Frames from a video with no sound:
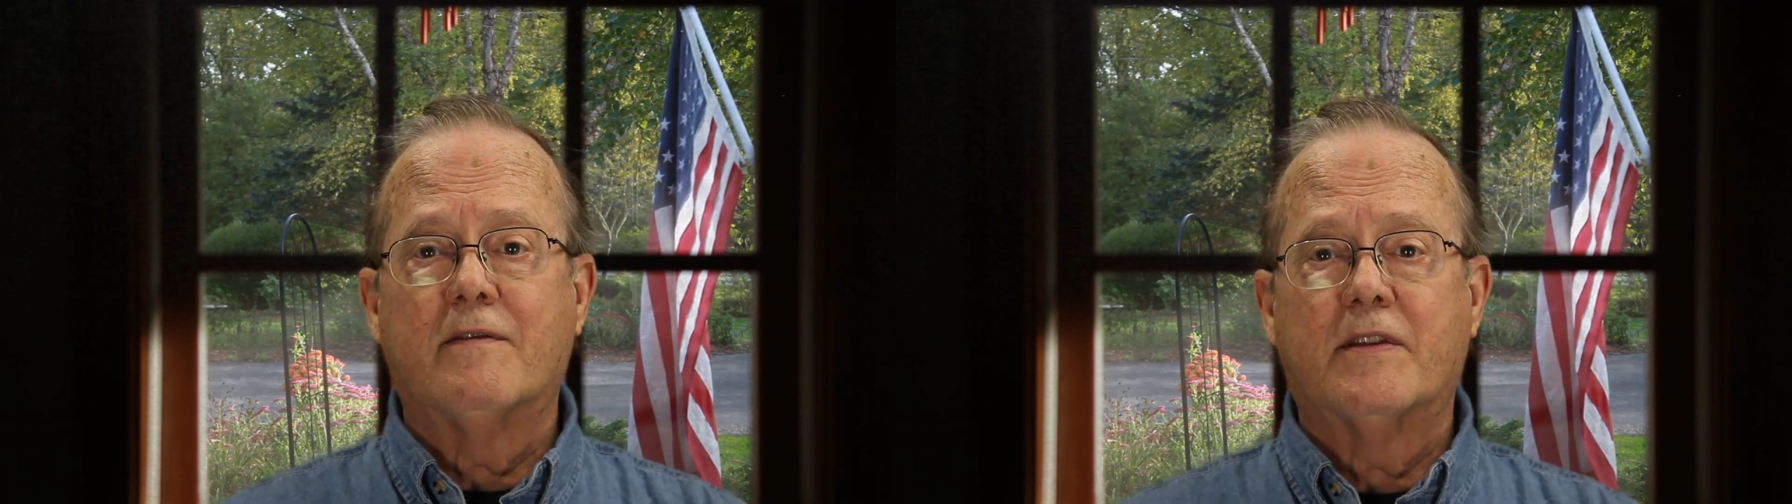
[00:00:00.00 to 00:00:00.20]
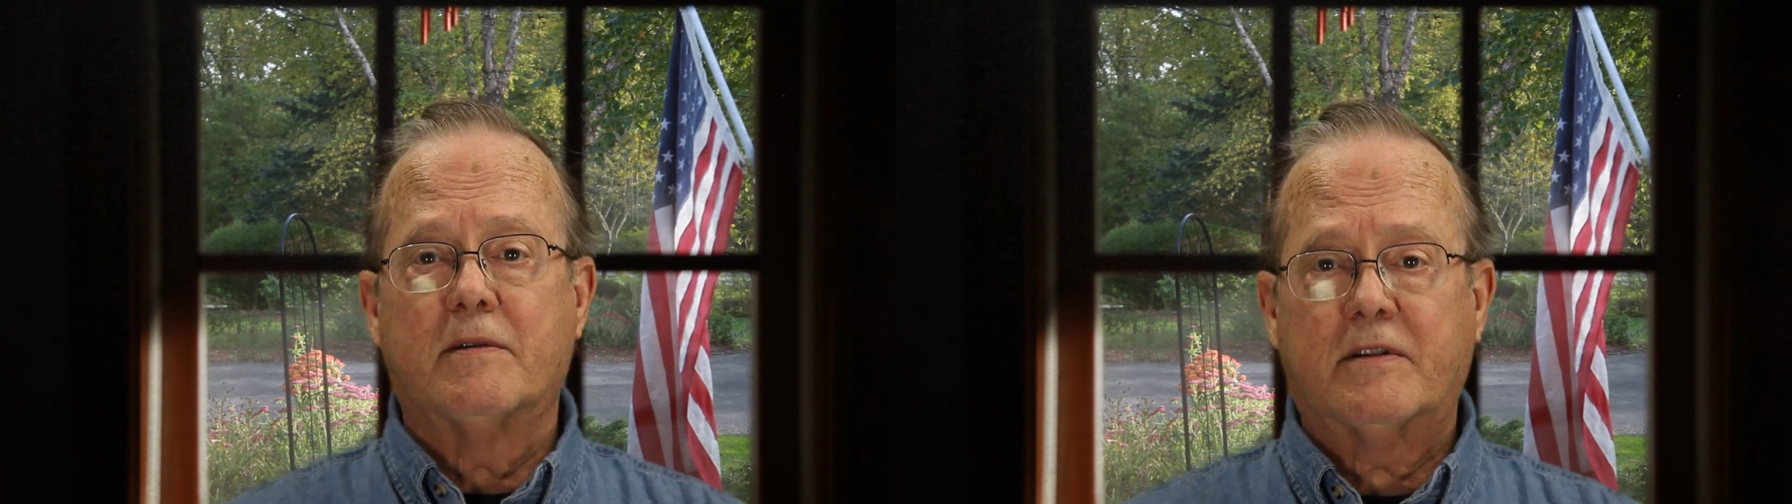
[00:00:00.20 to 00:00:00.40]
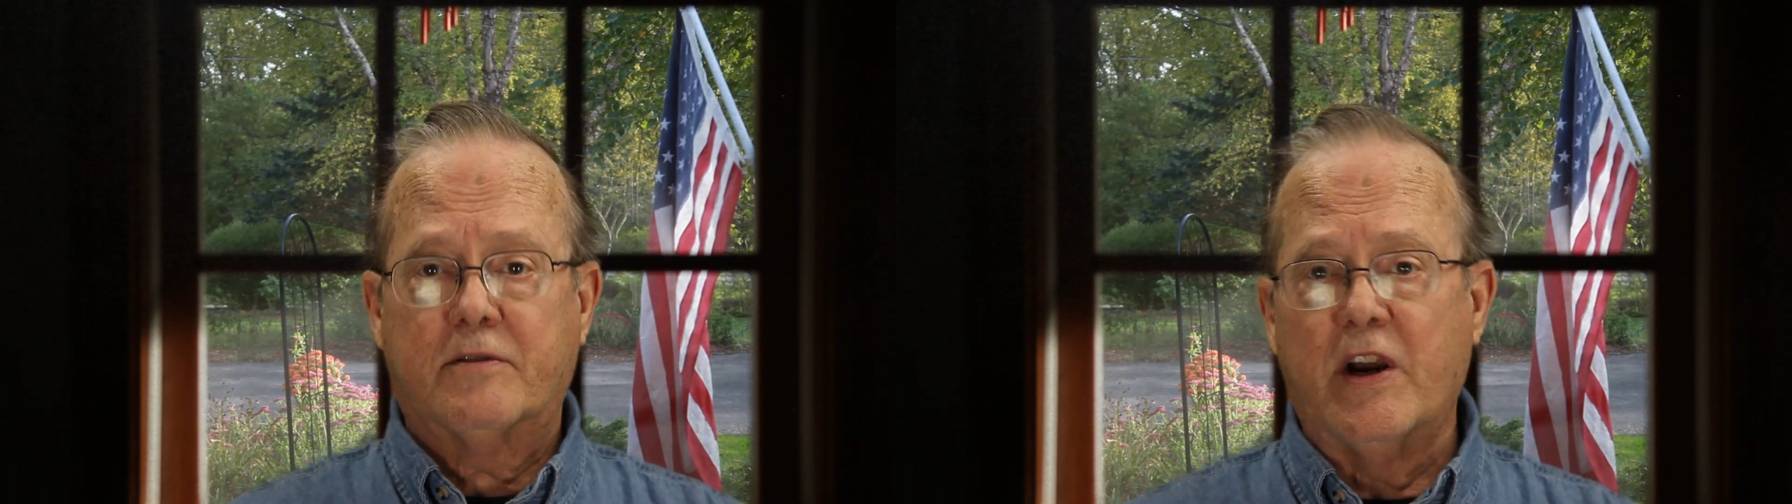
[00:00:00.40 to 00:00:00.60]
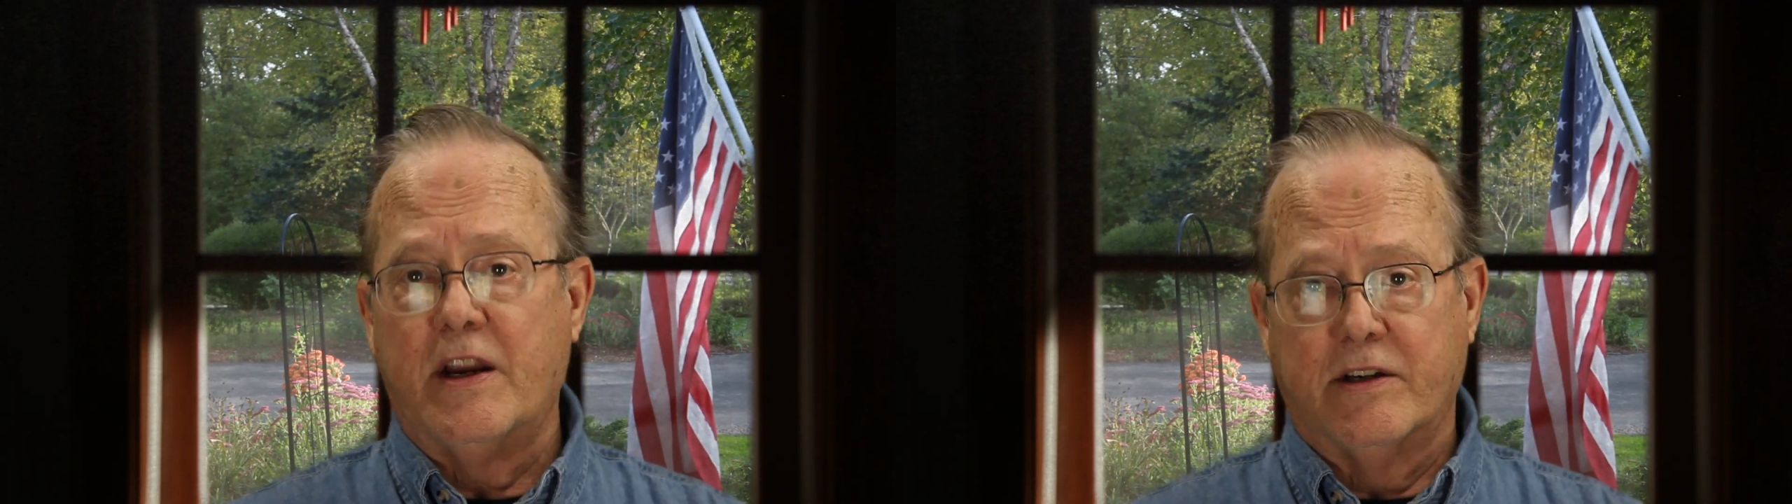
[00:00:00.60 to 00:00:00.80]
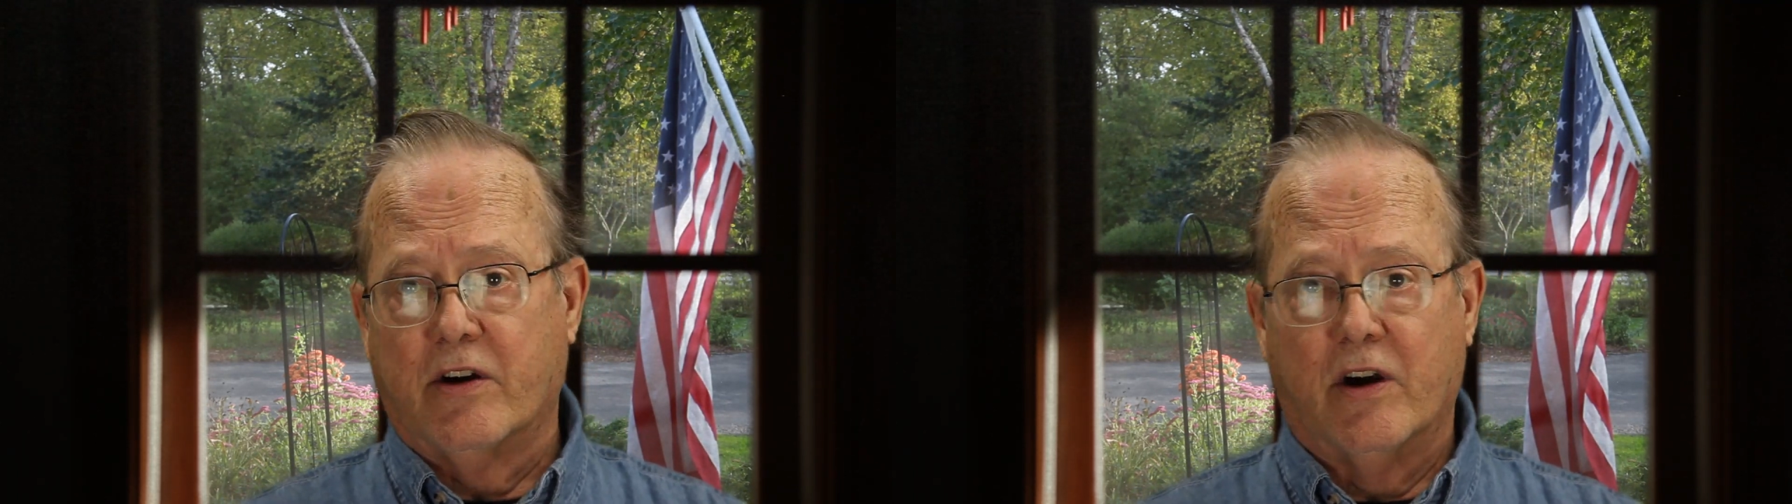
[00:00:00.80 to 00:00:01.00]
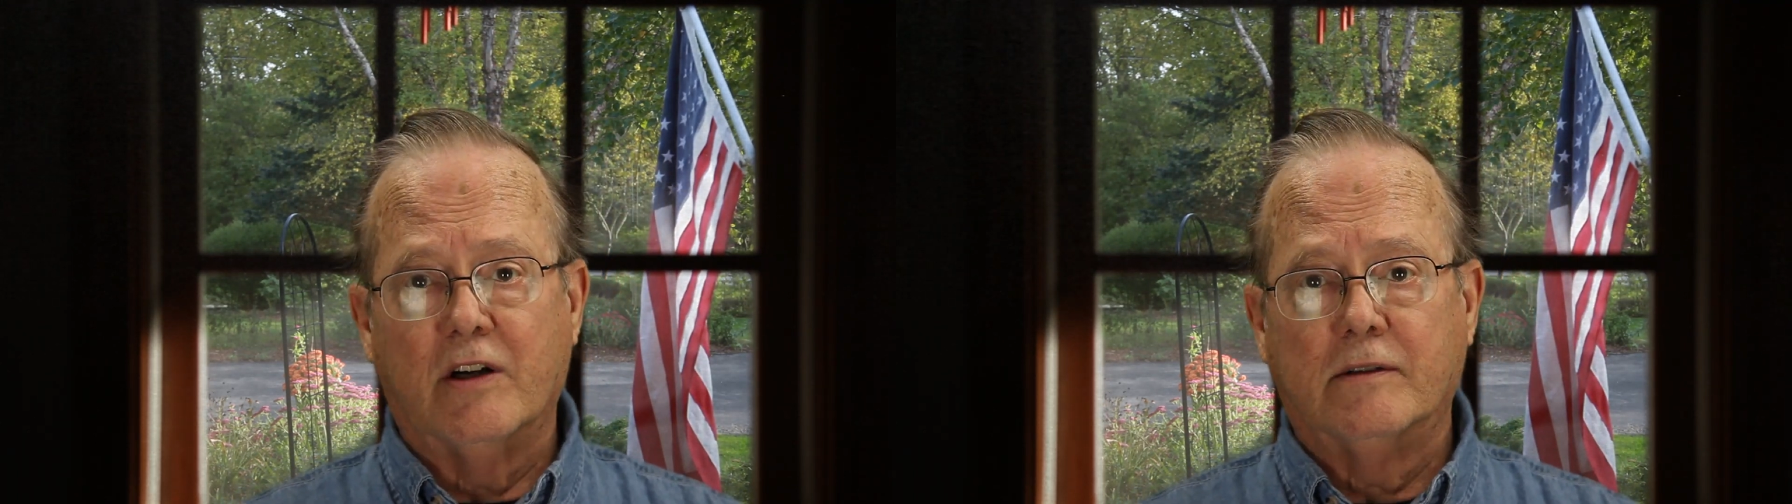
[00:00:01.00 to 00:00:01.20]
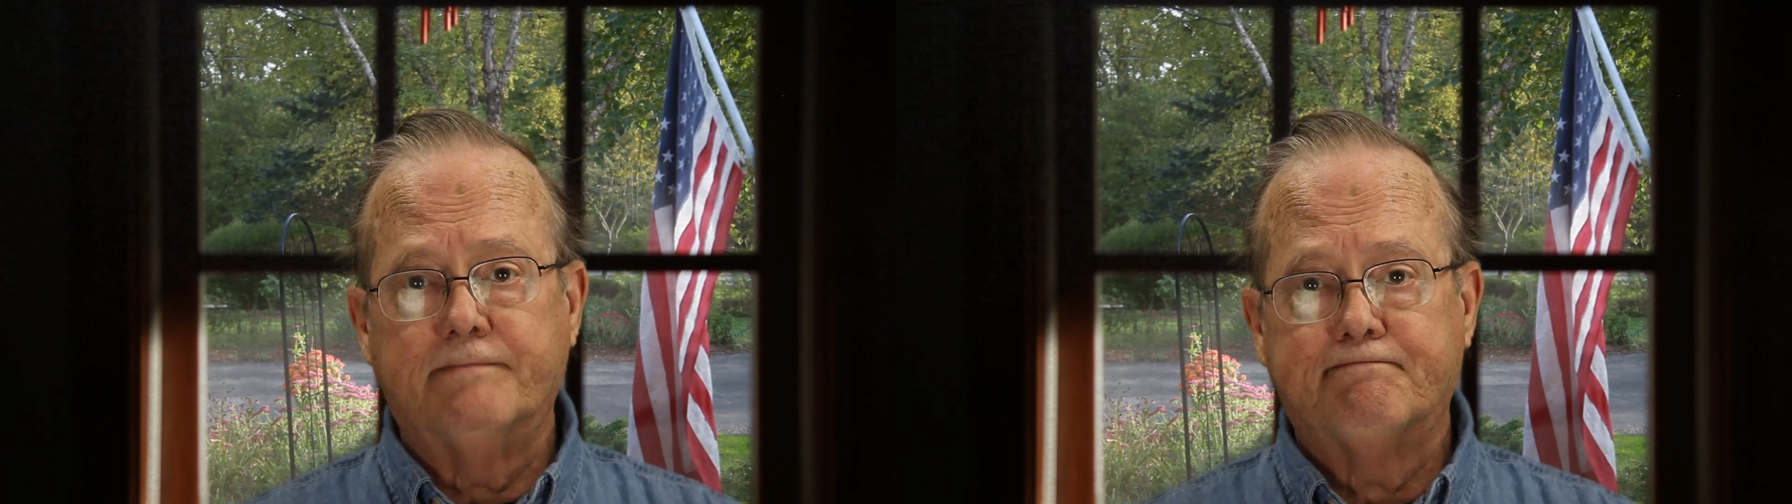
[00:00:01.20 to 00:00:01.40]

the train car.